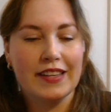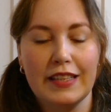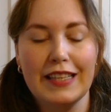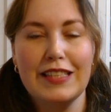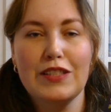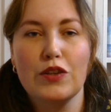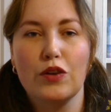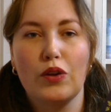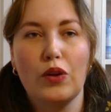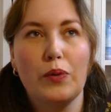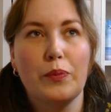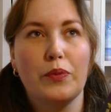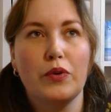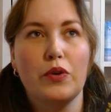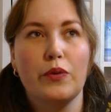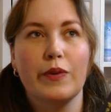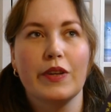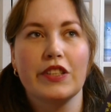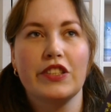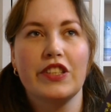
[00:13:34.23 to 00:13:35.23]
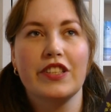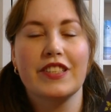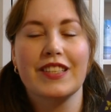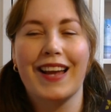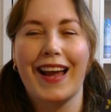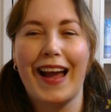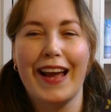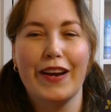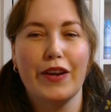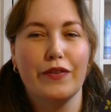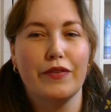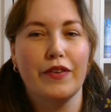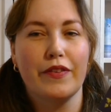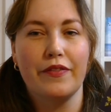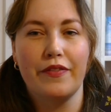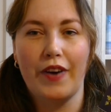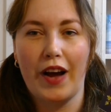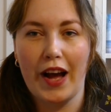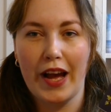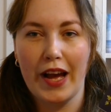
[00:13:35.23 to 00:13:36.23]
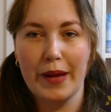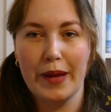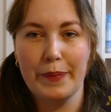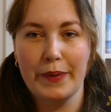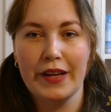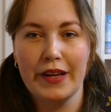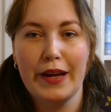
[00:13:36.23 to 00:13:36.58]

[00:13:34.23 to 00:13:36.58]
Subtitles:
This whole book was just kind of a vibe,